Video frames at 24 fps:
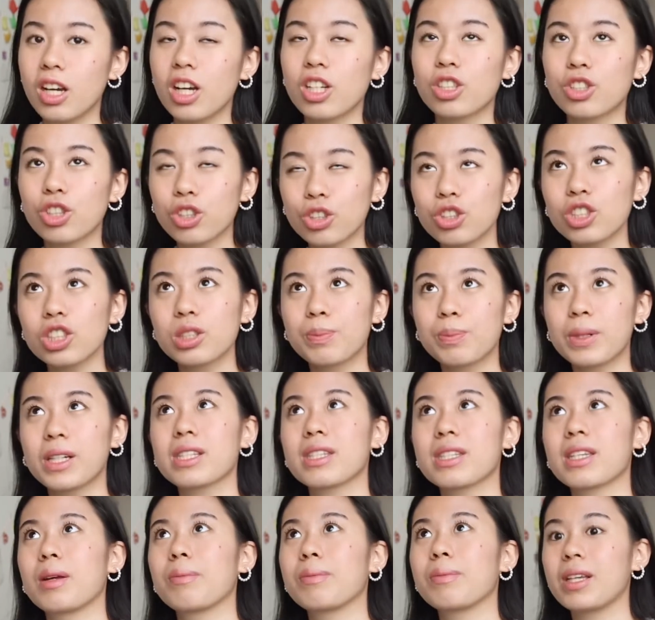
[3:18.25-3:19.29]
Children's
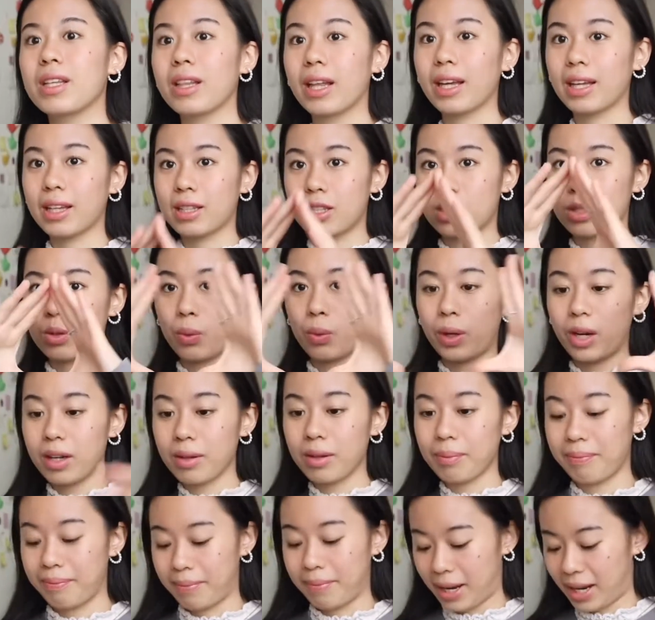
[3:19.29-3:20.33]
books can be like a
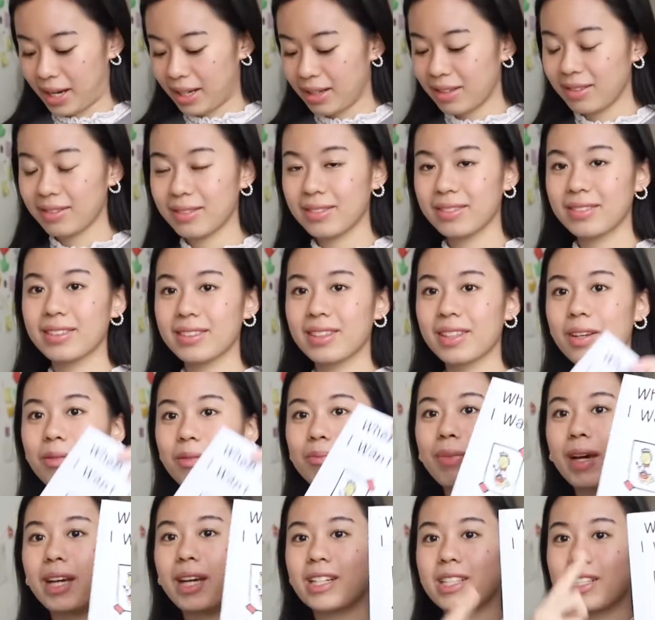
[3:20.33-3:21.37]
square, mine
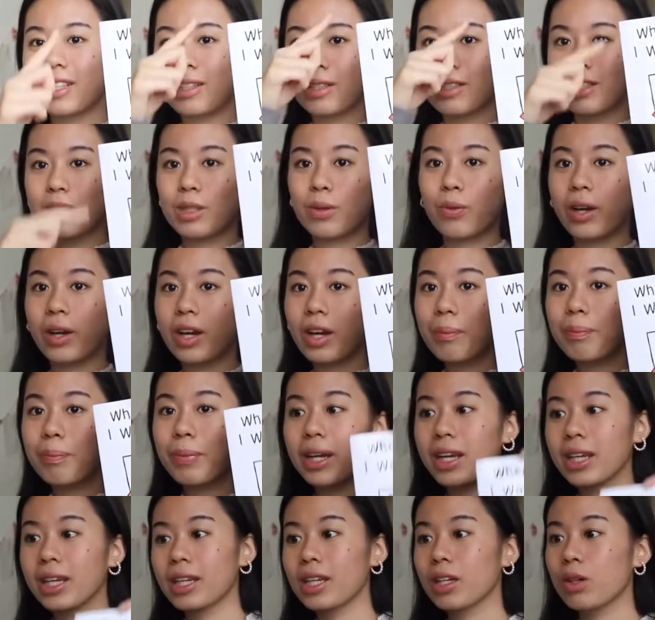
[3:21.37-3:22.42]
is a square,
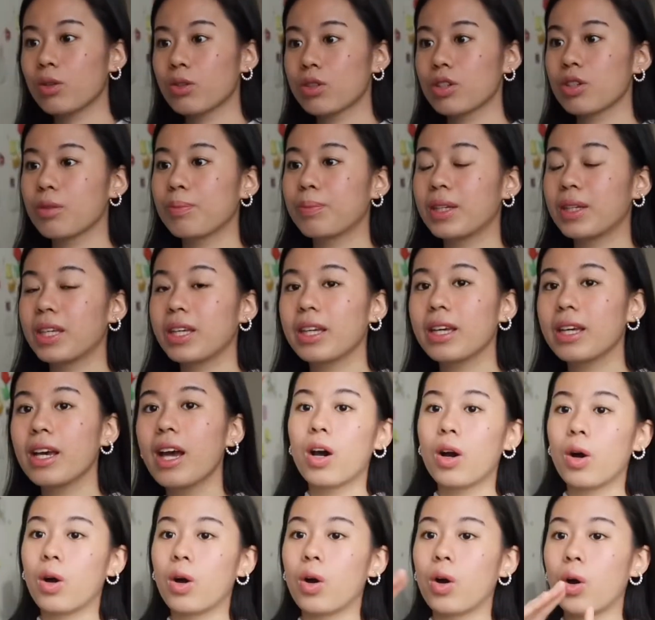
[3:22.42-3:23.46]
but it can also be
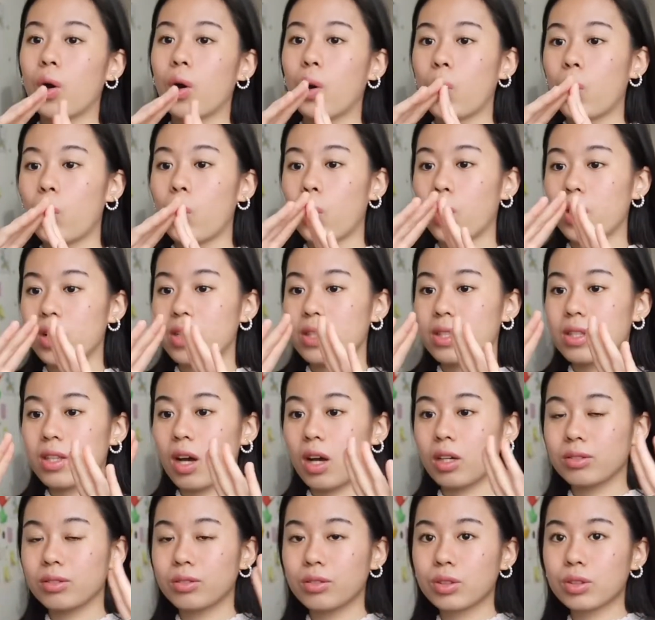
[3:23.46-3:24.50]
a
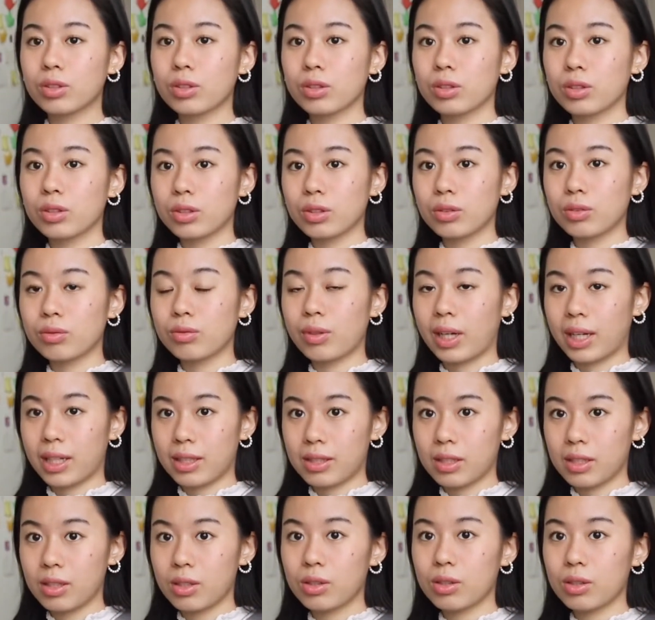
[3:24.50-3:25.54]
horizontal
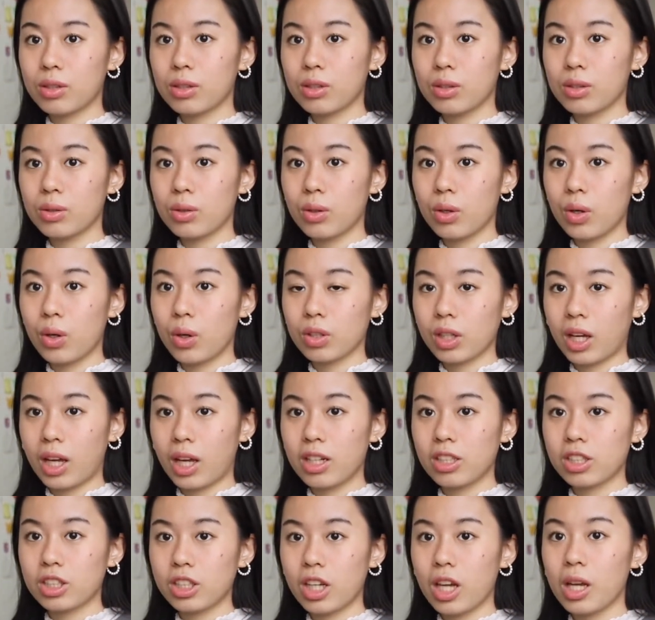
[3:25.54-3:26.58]
rectangle
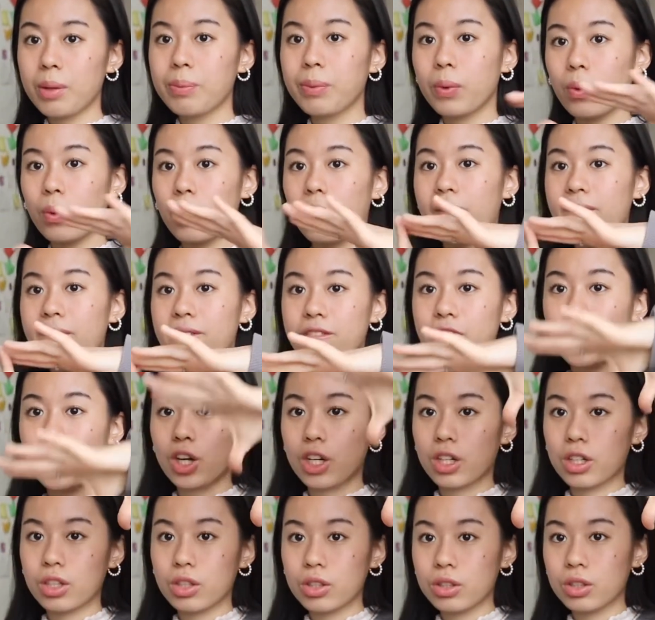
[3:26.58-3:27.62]
kind of shape or a
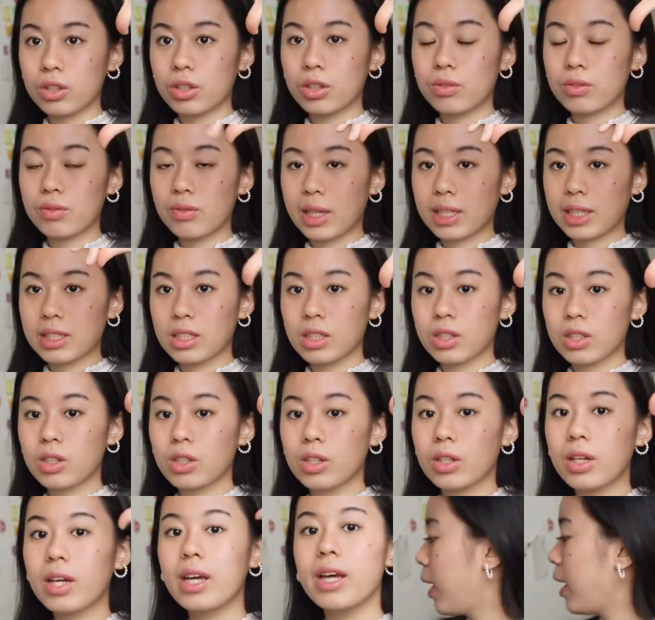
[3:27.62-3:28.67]
vertical
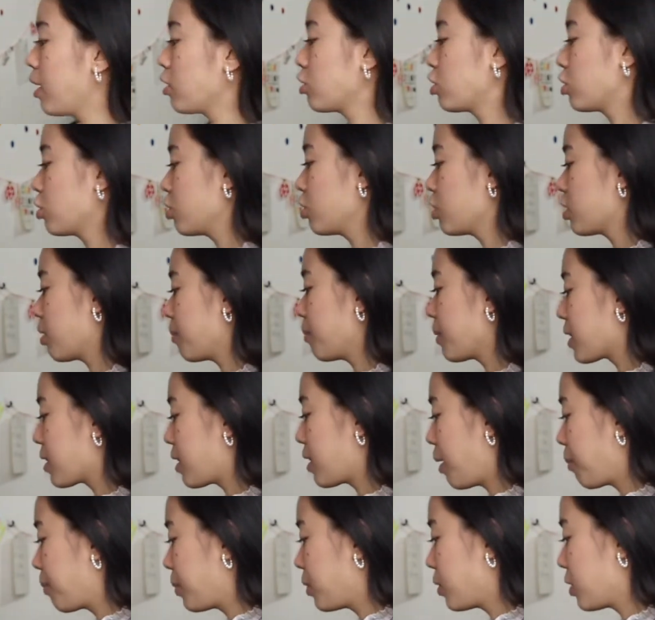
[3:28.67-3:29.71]
rectangle. I'll show you some
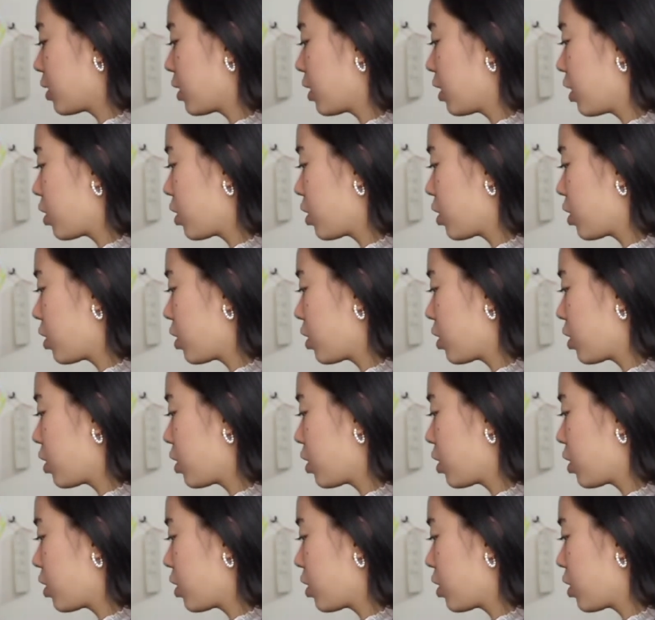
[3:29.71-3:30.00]
examples here.